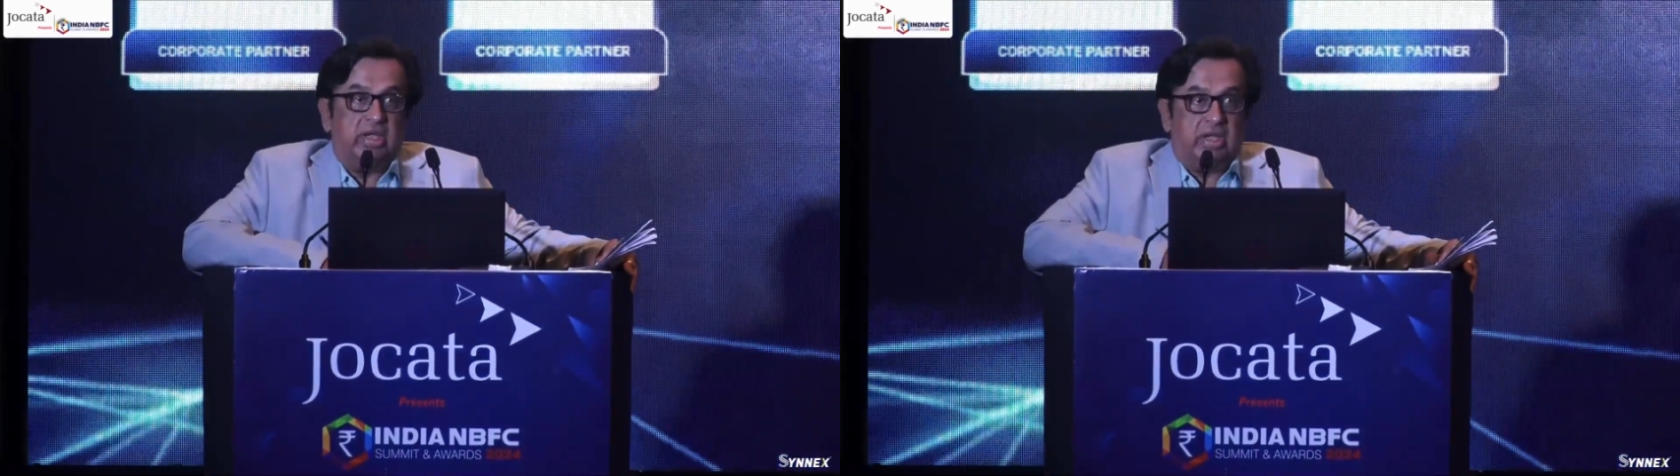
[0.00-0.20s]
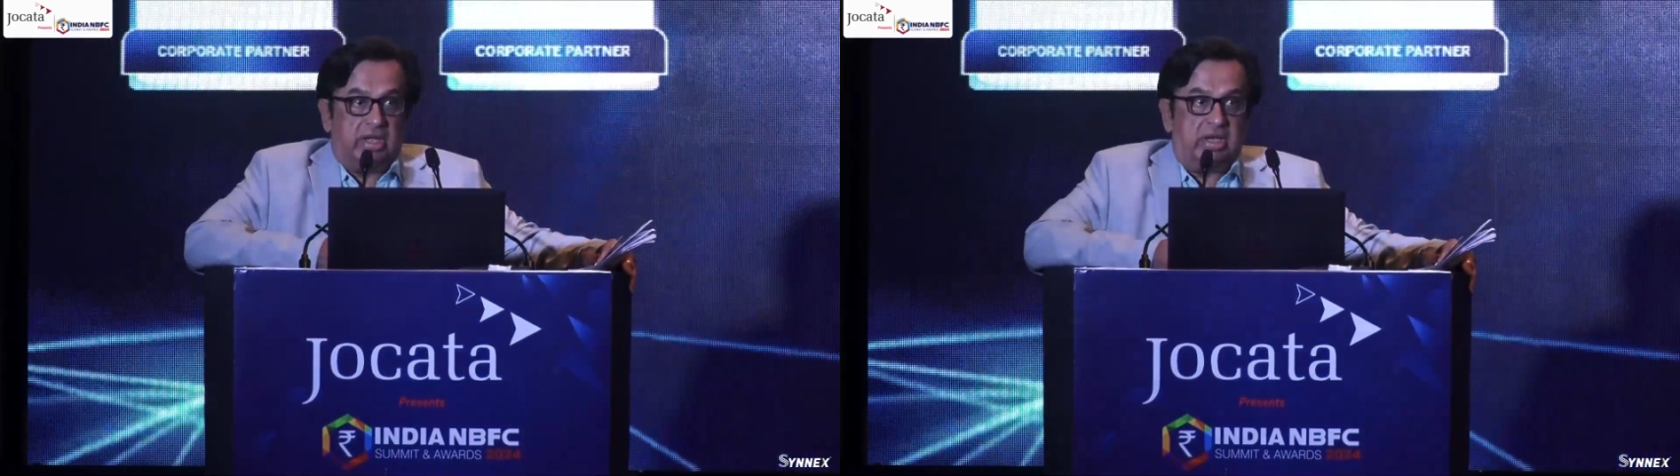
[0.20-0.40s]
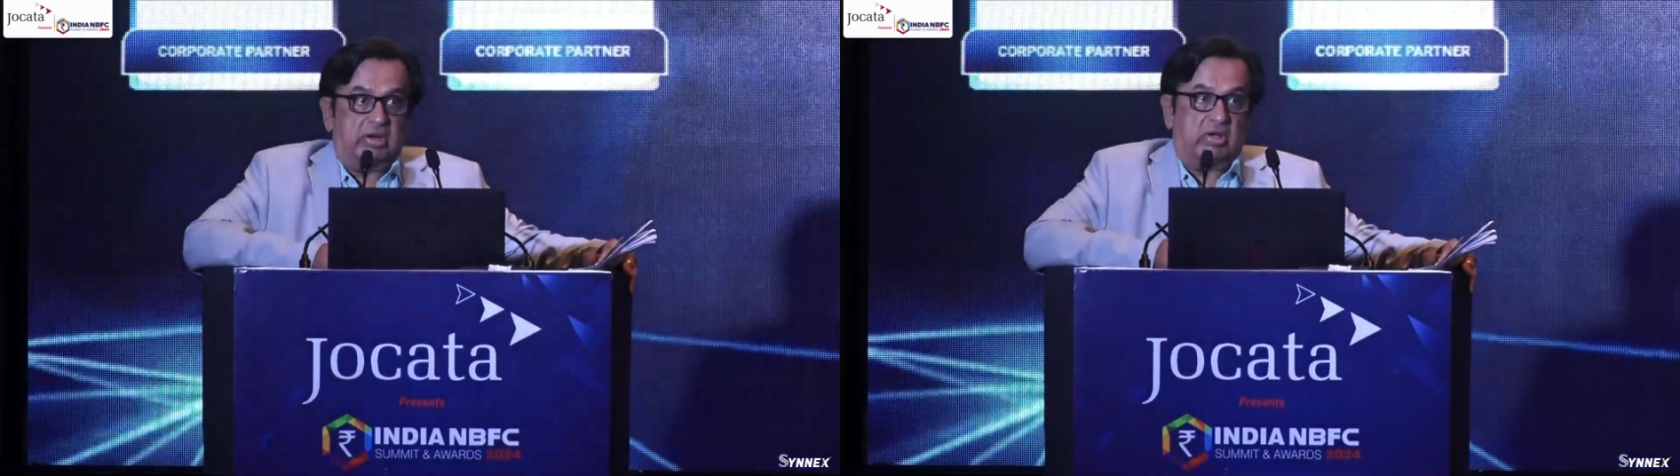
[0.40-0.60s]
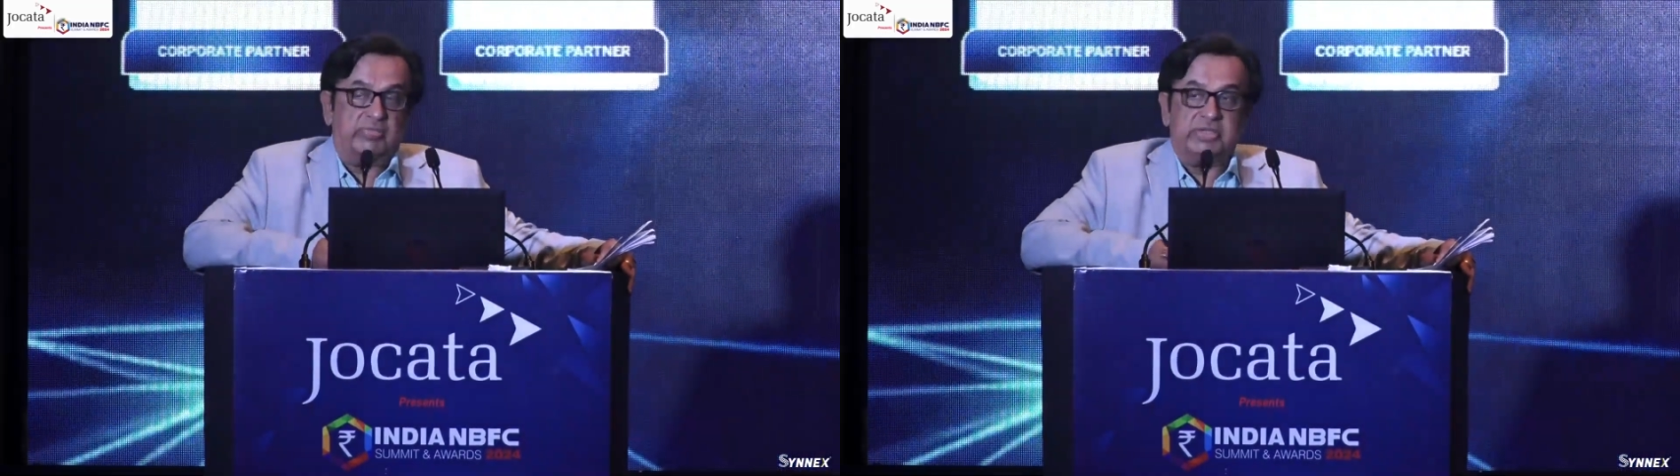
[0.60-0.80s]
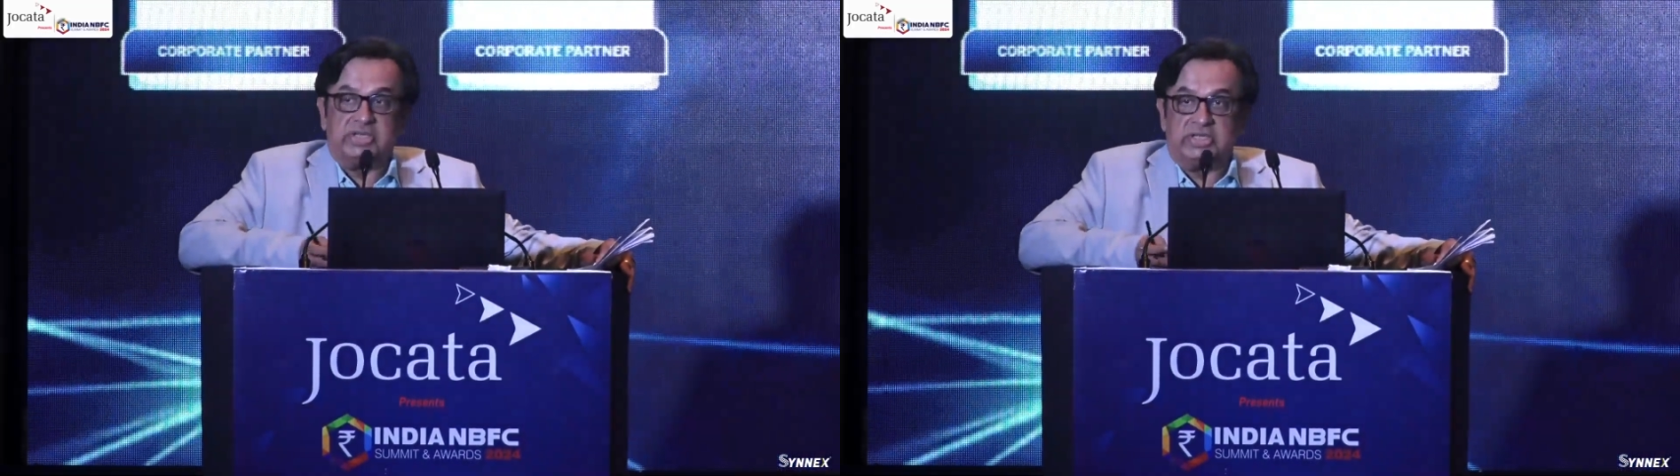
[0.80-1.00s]
And
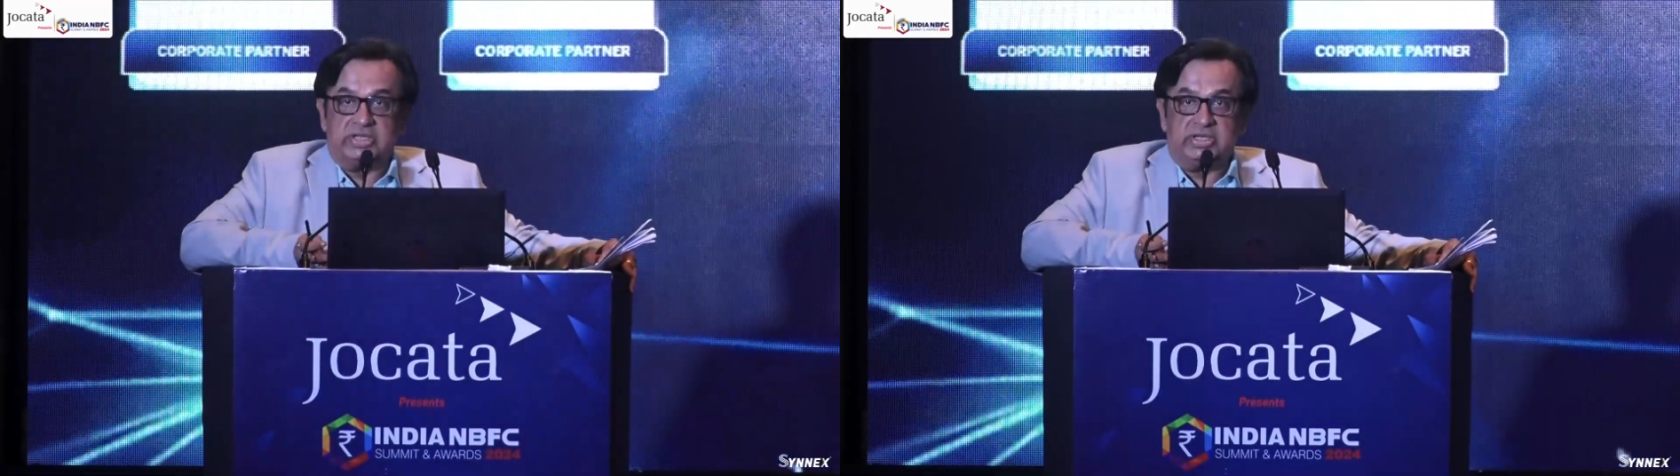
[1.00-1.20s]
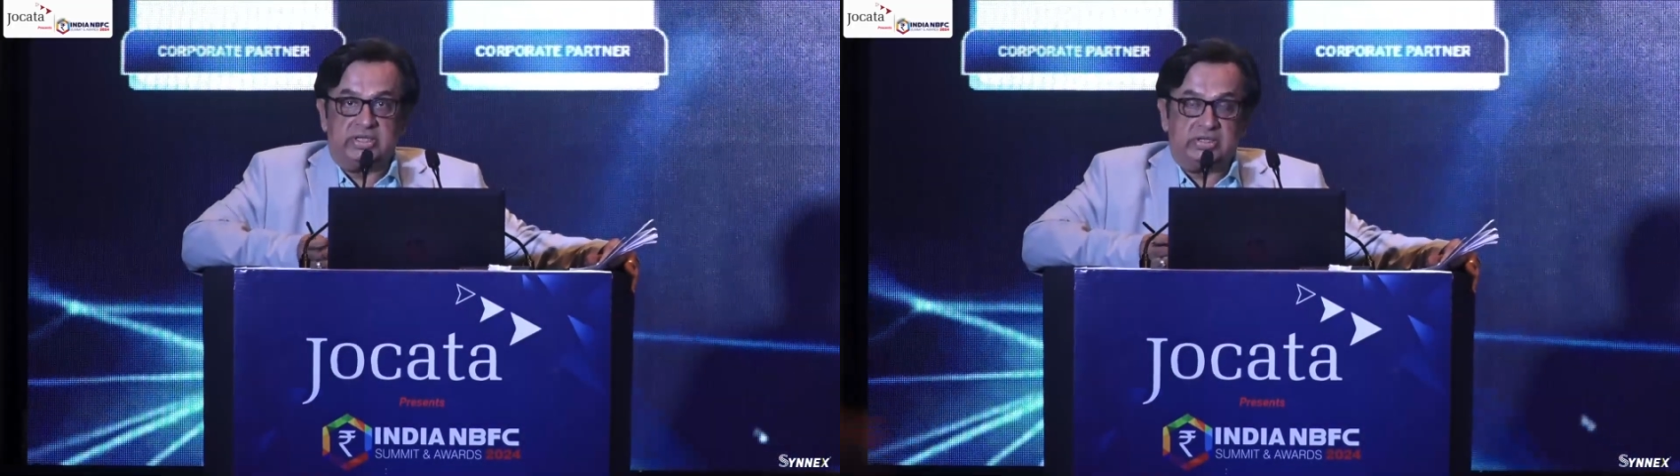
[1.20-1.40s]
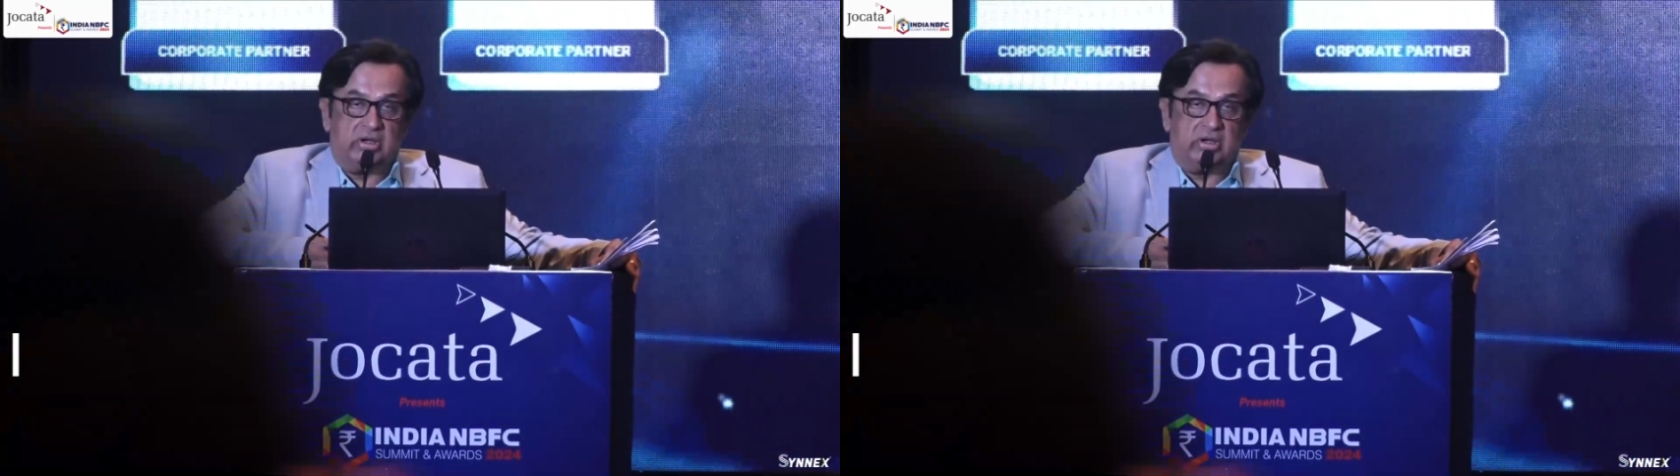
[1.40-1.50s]
obviously the